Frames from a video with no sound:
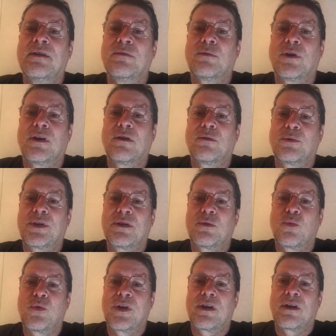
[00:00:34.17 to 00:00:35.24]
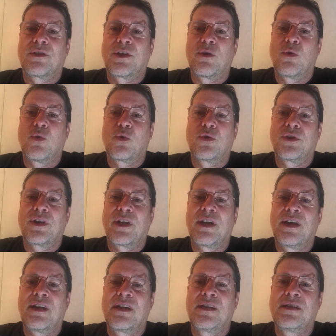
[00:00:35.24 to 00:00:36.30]
Uh, we did win on the Oakland
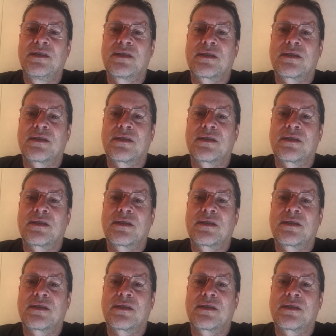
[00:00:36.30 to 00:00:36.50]
A's.